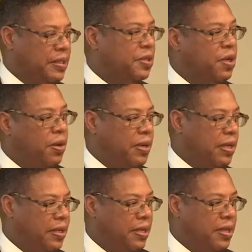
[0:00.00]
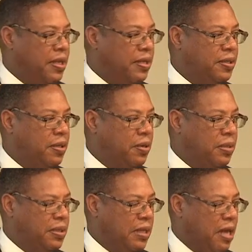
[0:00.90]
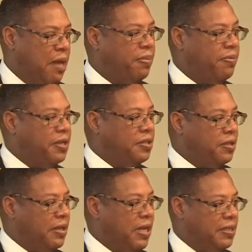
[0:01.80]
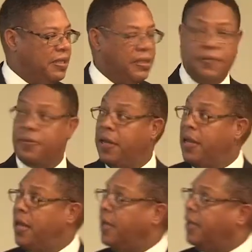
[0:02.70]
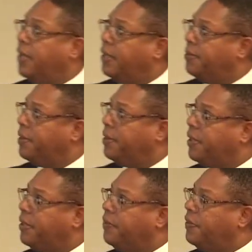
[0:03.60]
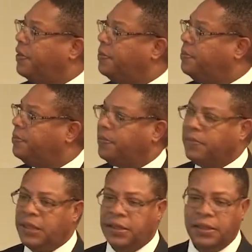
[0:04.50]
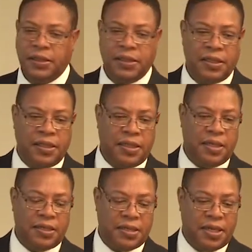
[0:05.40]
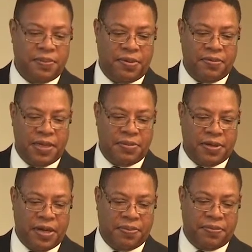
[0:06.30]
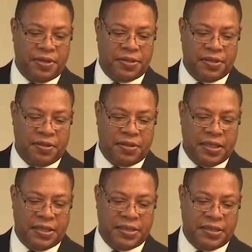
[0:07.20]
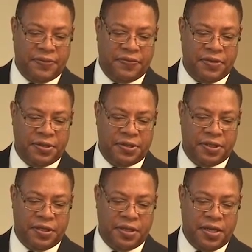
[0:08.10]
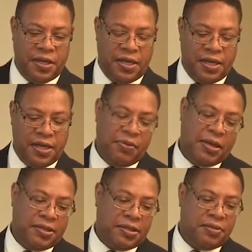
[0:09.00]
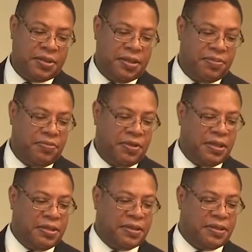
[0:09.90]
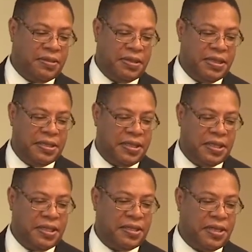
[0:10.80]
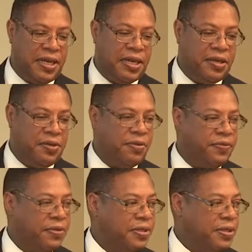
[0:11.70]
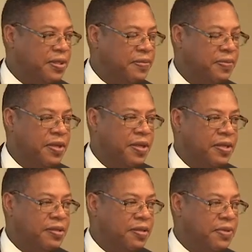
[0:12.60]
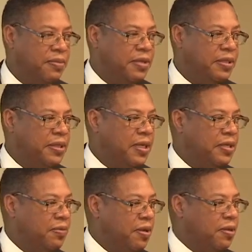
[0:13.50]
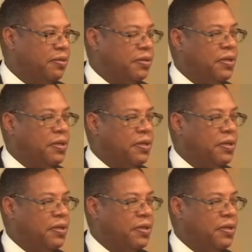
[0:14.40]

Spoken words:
is going. So it's like operationalizing. Let me think of an example of maybe an operationalized definition. Well, let's do something really easy to understand, a university. So if someone says, well,